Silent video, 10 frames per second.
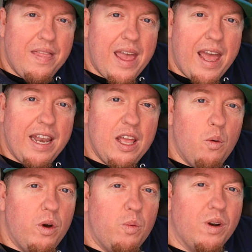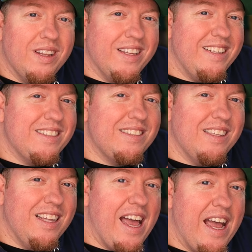that it would release
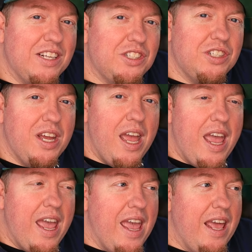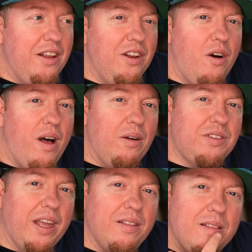the latch. And you know, I
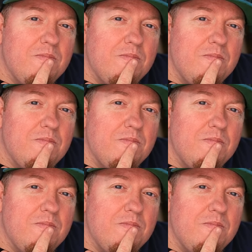was like,